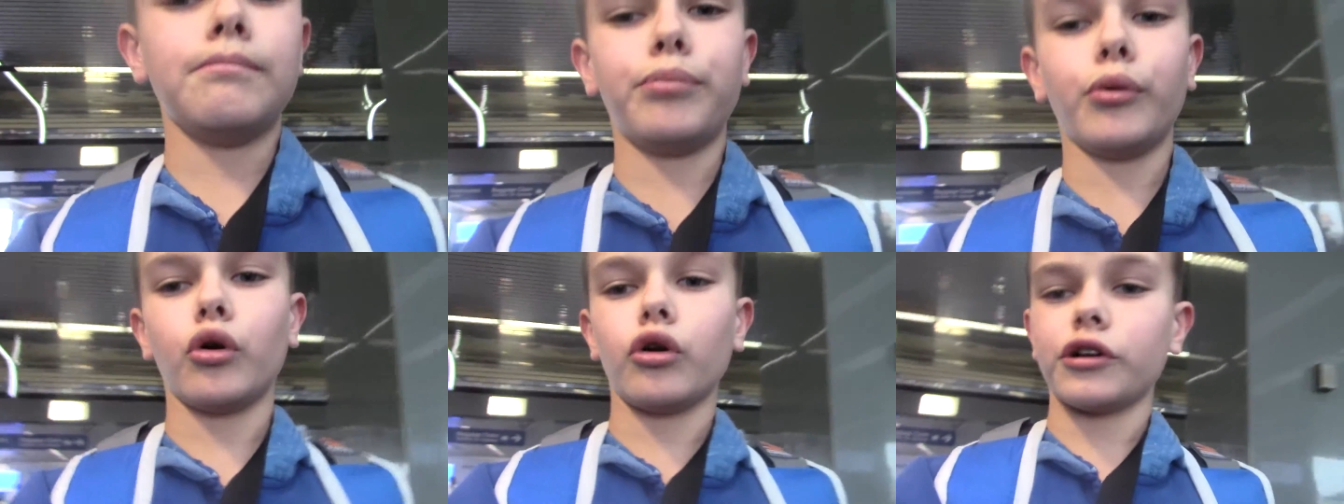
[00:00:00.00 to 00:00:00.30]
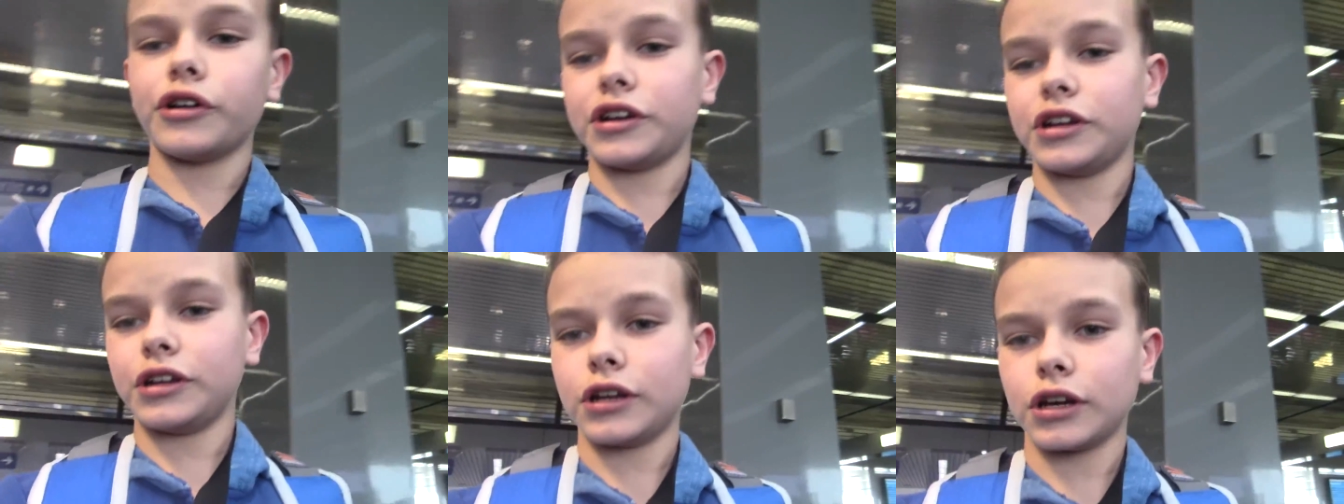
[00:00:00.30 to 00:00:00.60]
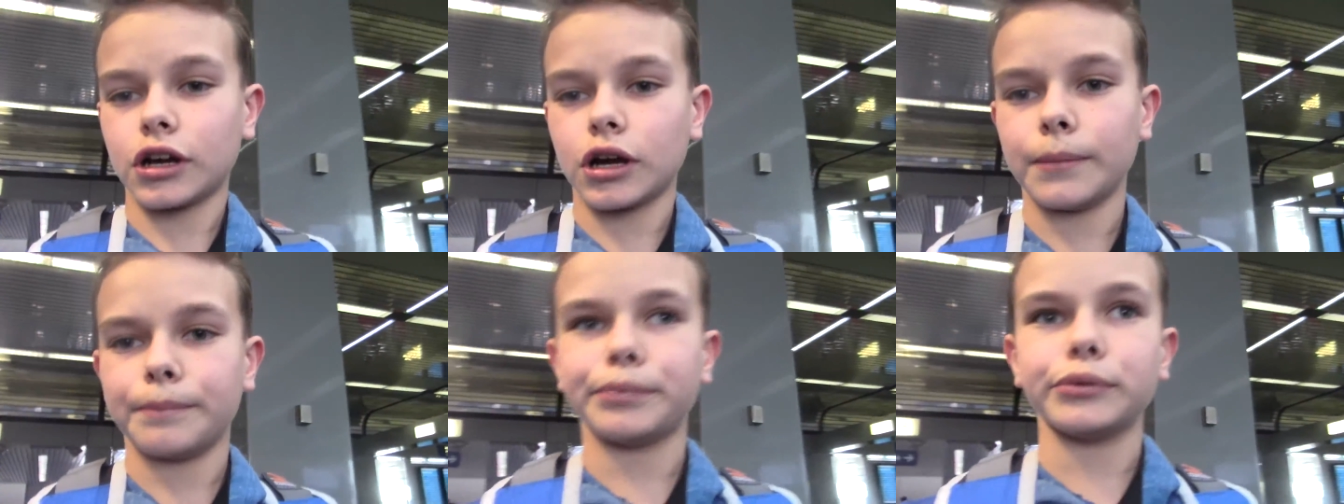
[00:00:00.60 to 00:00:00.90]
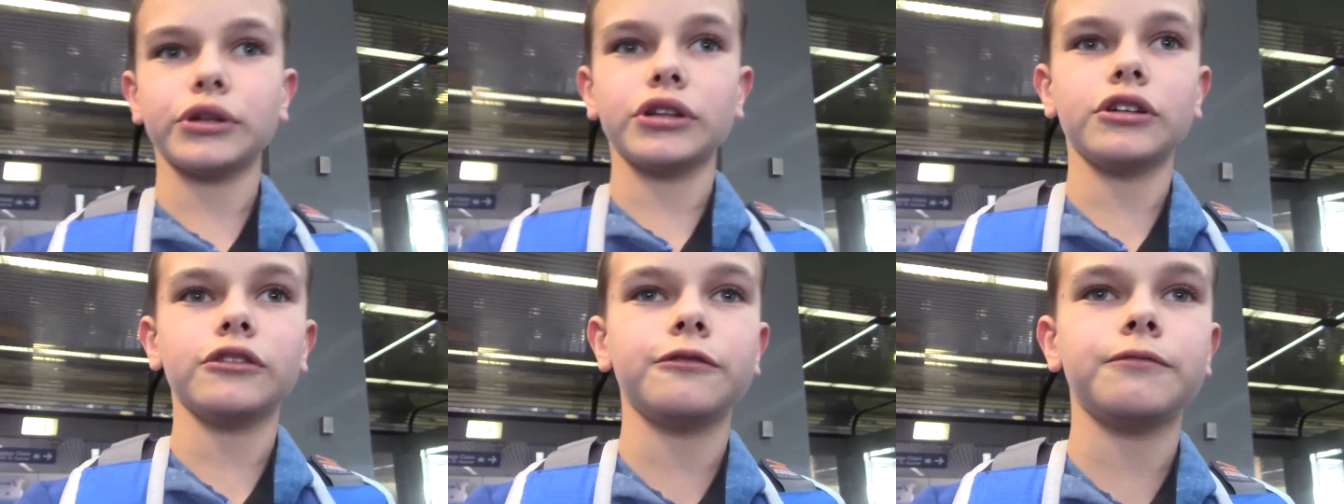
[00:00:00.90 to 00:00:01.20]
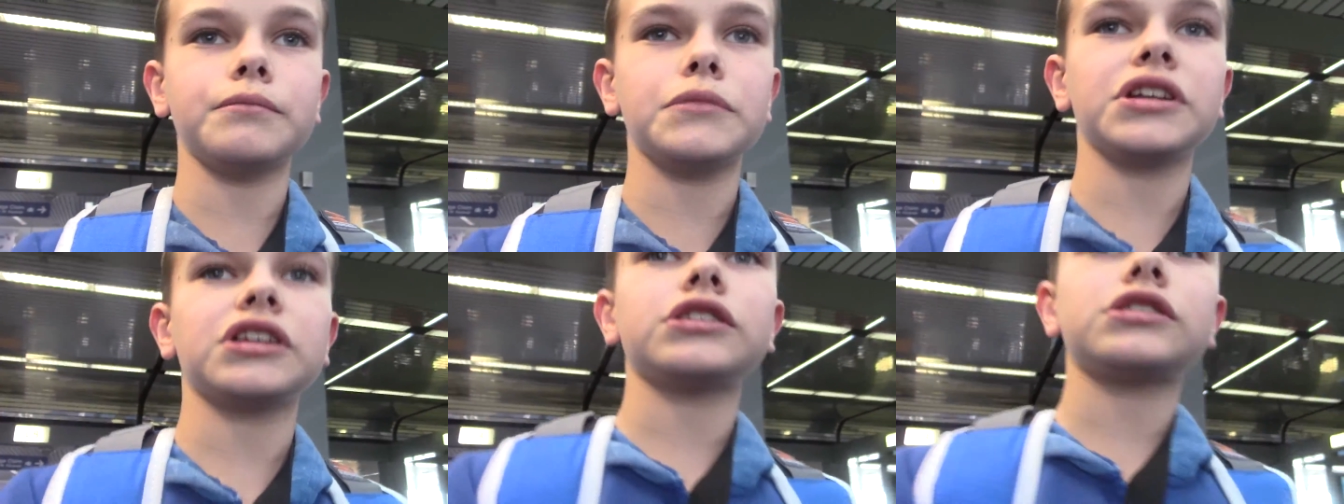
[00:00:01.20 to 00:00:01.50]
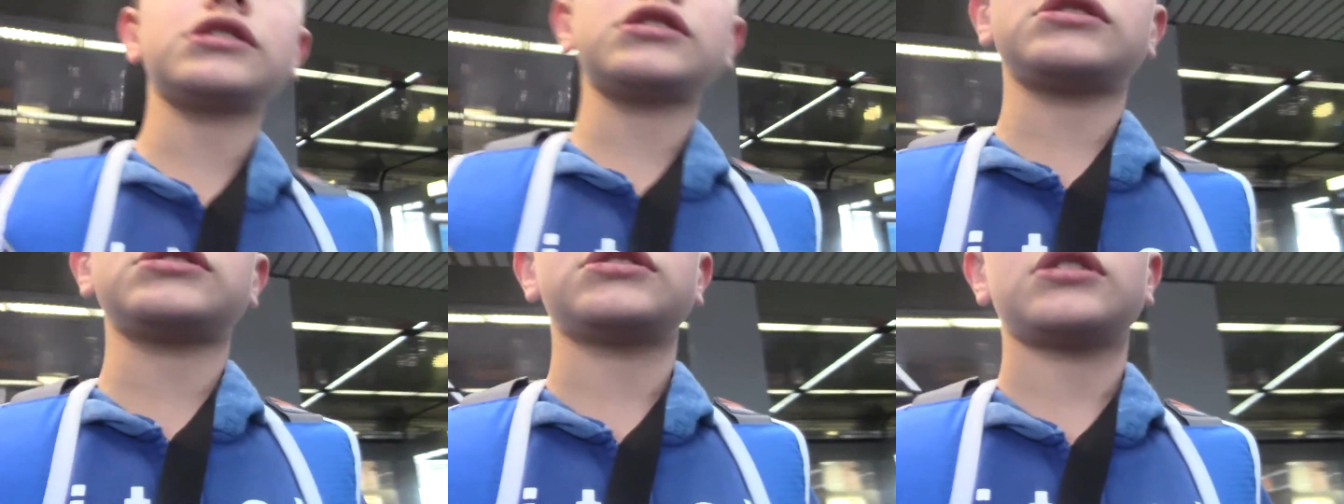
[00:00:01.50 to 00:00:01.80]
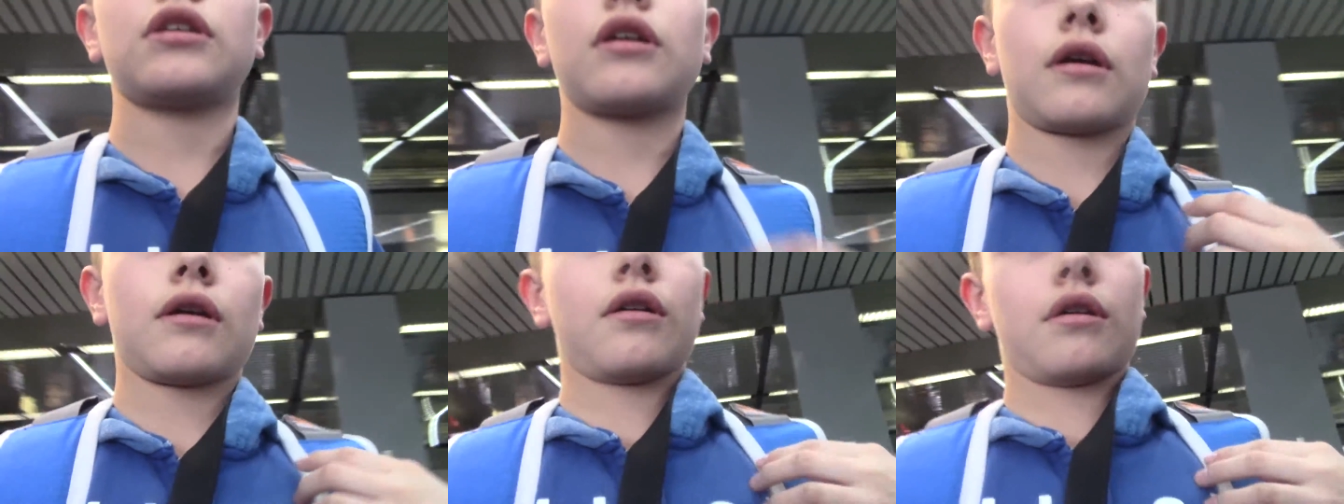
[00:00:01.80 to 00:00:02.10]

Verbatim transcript: board in a couple of minutes